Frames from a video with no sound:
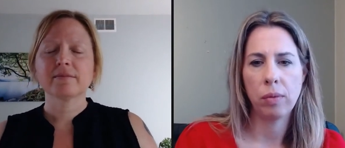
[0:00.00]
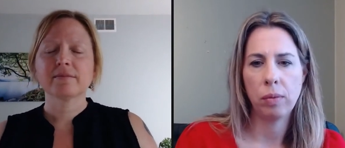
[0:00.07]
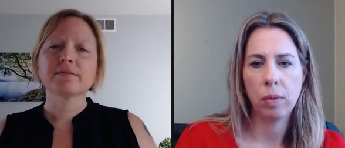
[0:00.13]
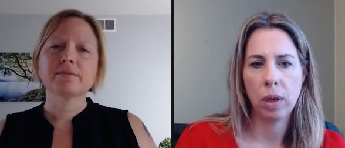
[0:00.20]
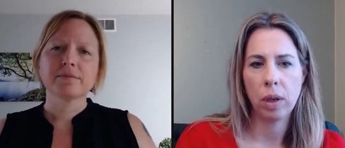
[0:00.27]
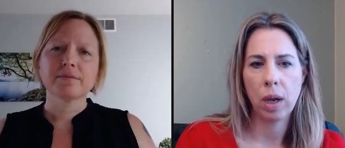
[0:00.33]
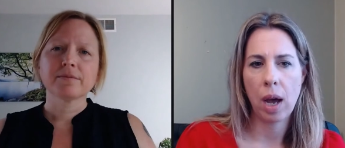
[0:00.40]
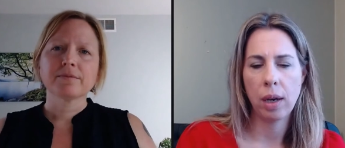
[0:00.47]

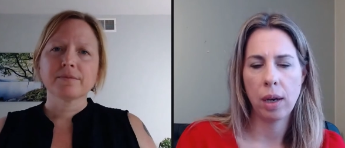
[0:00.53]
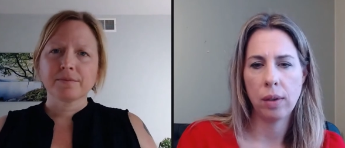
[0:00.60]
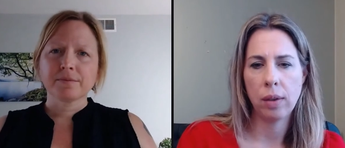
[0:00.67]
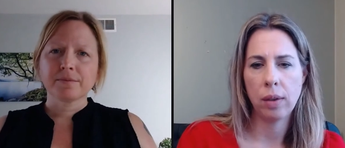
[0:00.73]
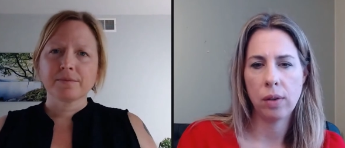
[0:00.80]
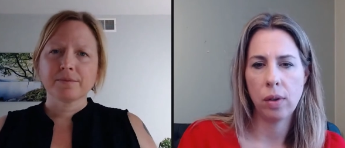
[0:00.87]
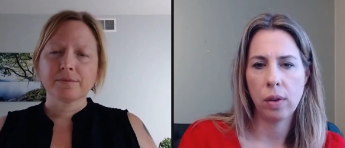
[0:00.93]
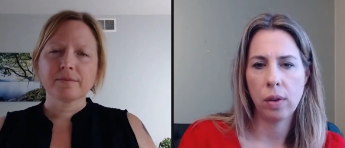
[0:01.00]
Speaker 1: gotten
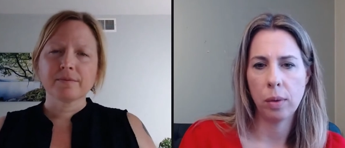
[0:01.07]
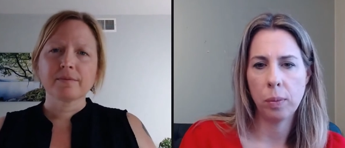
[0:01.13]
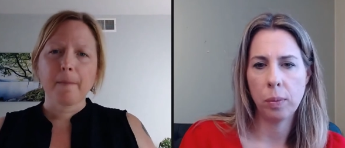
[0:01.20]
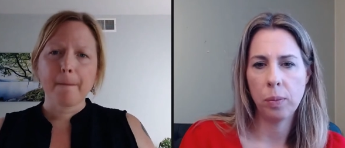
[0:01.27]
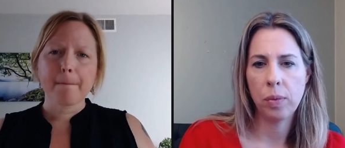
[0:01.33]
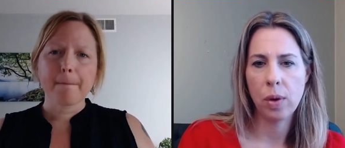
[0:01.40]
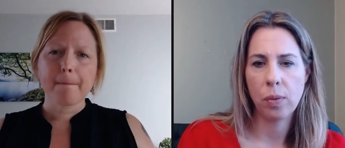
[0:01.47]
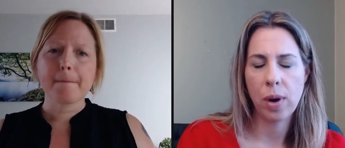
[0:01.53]
into the
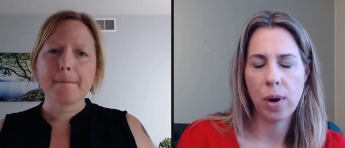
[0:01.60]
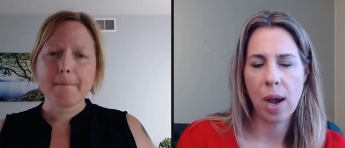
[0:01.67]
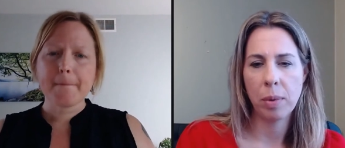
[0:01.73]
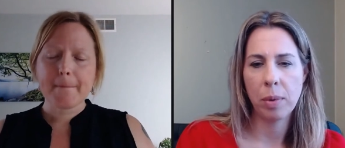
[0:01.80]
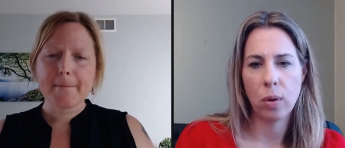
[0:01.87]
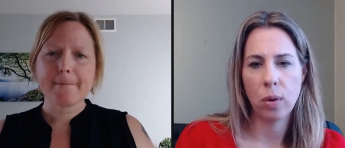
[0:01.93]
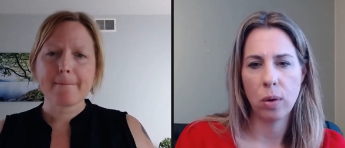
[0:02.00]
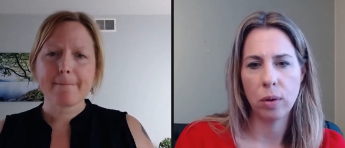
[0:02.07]
the rabbit
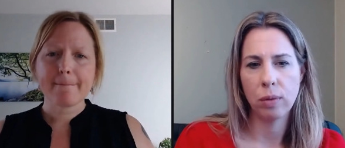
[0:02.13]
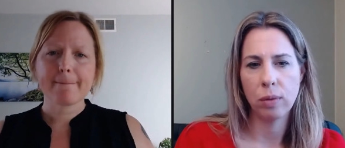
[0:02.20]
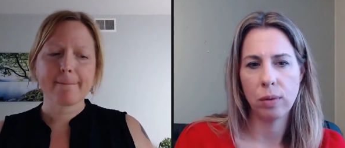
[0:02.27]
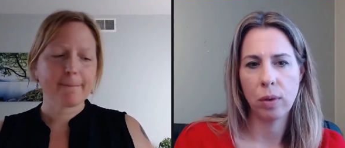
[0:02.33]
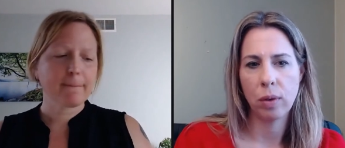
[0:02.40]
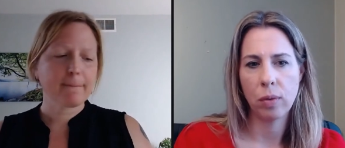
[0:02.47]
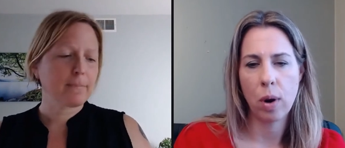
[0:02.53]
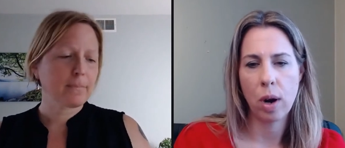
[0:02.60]
hole of,
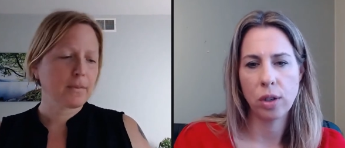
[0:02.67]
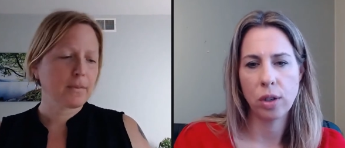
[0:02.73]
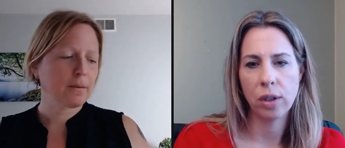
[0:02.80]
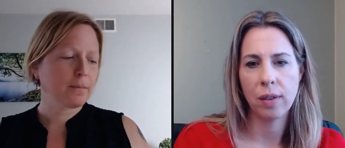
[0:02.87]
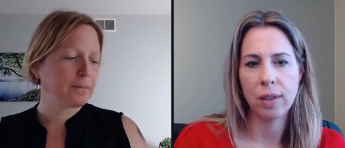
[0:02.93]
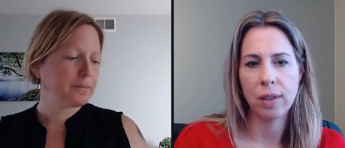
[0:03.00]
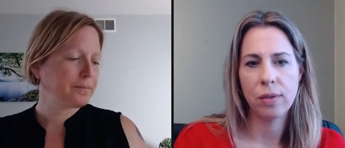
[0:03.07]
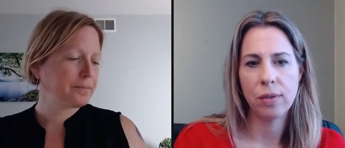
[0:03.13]
of watching all
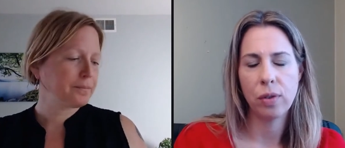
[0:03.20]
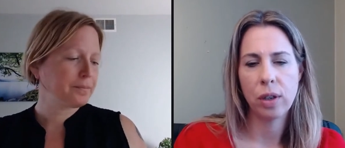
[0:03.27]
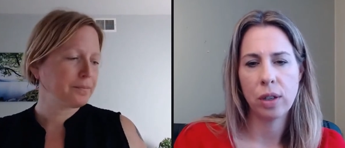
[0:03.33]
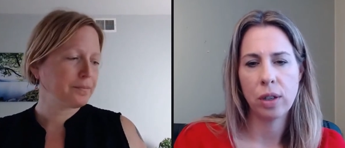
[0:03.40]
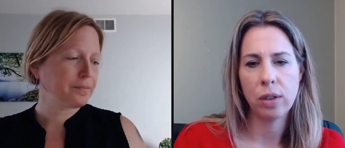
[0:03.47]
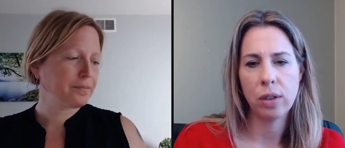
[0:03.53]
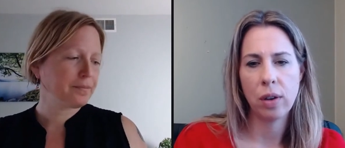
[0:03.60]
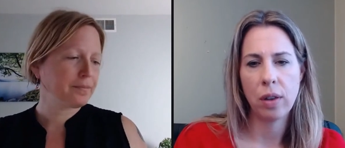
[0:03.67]
these
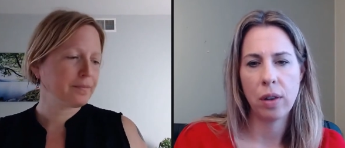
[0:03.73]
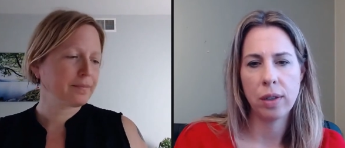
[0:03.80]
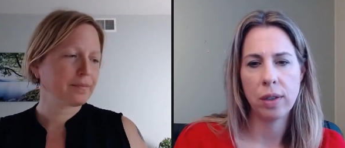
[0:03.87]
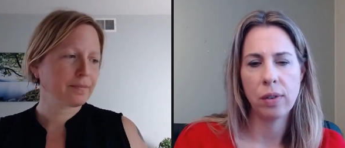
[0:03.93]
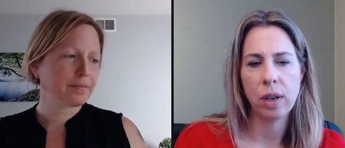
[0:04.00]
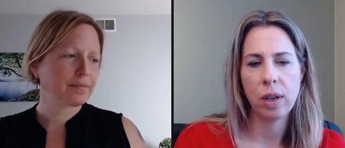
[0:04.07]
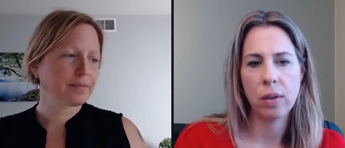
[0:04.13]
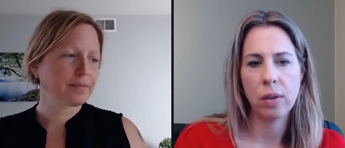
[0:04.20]
footage all these
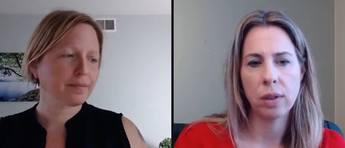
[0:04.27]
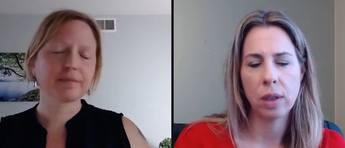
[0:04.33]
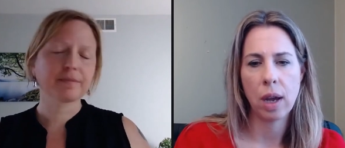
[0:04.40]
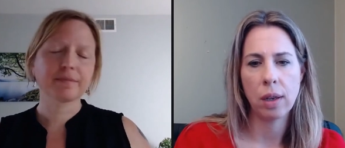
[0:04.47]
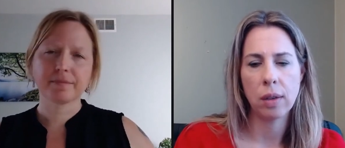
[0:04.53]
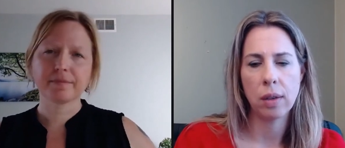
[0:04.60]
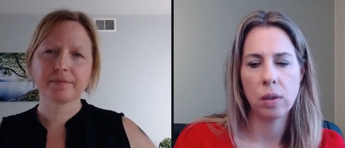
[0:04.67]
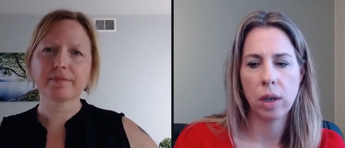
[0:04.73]
videos and kind
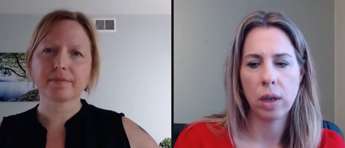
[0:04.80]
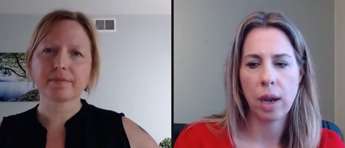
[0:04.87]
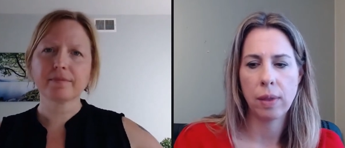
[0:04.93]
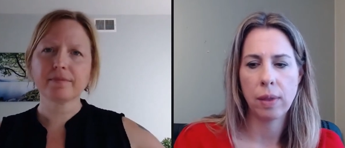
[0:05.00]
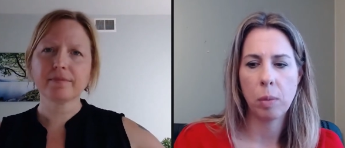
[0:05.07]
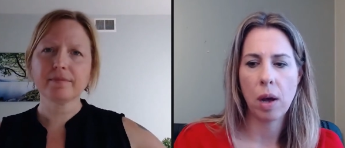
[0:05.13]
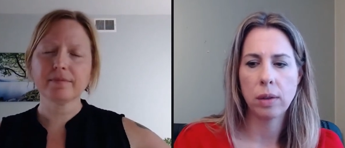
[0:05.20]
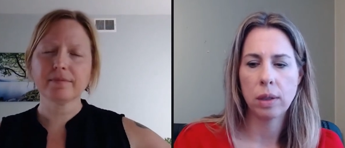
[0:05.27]
of looking at the
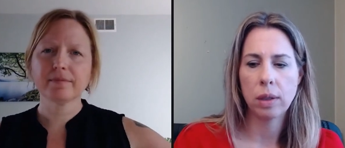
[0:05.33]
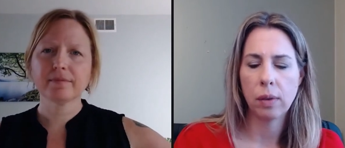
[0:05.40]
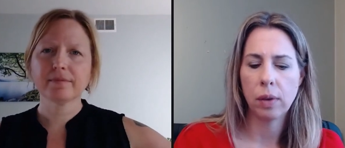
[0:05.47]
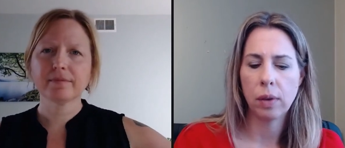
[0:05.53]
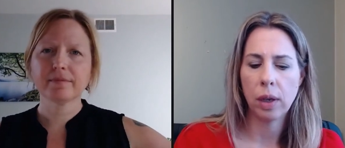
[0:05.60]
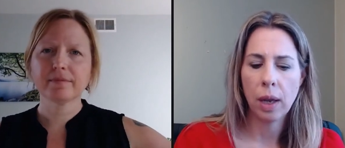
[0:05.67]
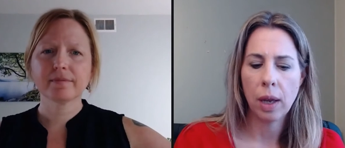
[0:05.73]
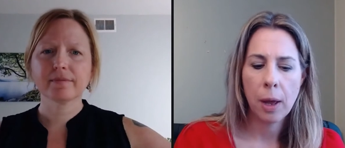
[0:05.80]
politics of
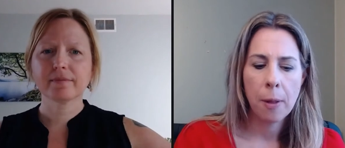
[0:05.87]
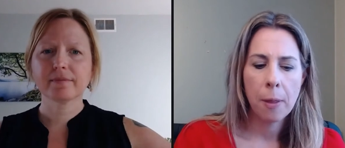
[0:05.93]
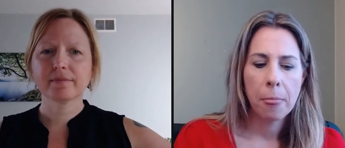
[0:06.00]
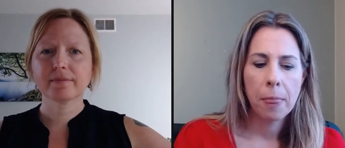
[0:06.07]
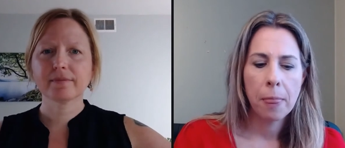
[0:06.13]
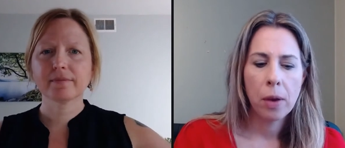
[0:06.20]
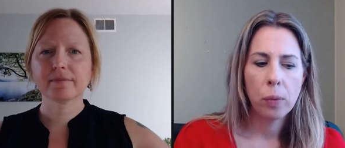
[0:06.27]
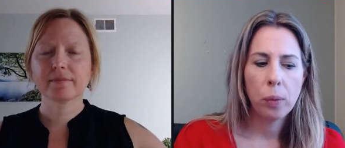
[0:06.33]
it
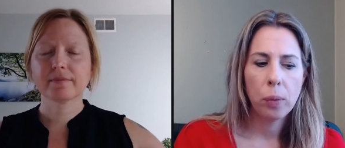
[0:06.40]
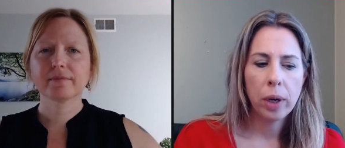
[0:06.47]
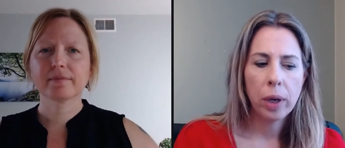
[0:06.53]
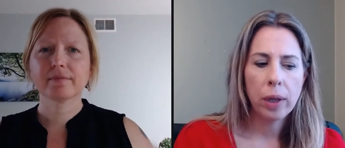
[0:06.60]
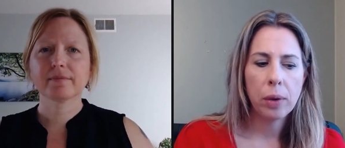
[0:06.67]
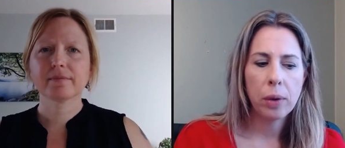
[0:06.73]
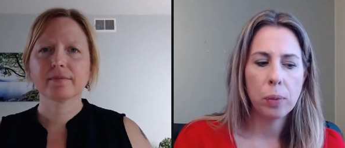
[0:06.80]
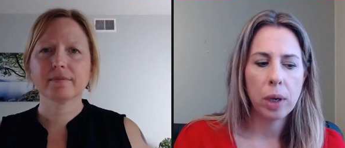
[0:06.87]

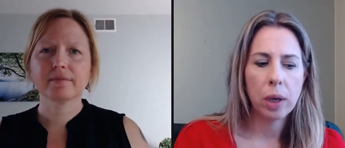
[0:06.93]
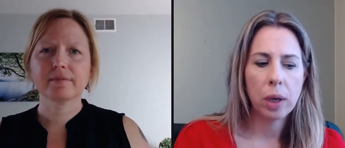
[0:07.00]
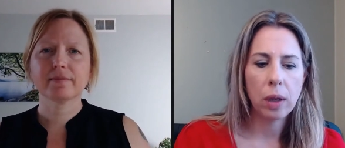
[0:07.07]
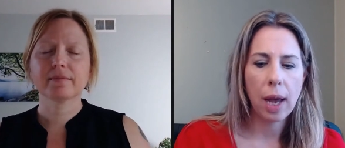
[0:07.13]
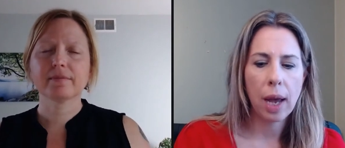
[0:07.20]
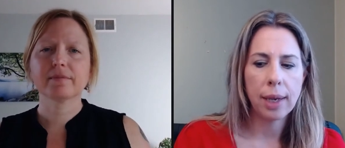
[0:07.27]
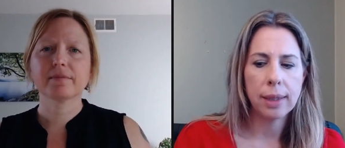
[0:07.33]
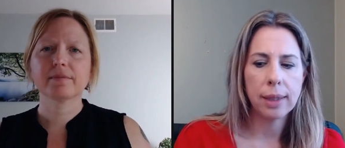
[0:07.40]
really
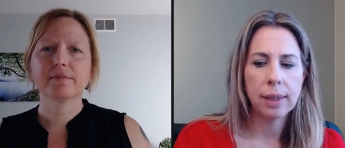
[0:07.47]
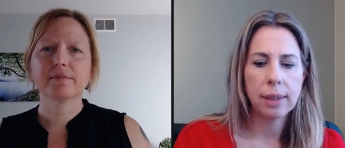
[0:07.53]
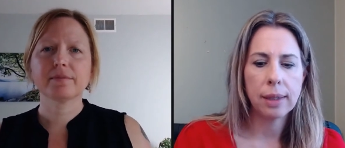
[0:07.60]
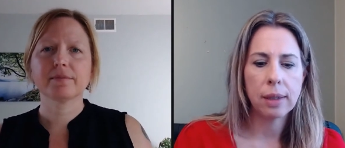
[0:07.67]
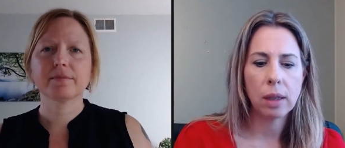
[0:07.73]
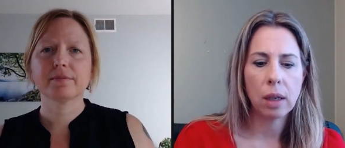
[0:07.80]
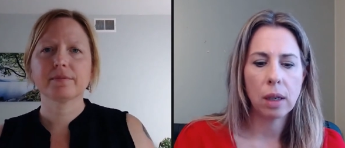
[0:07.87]
realize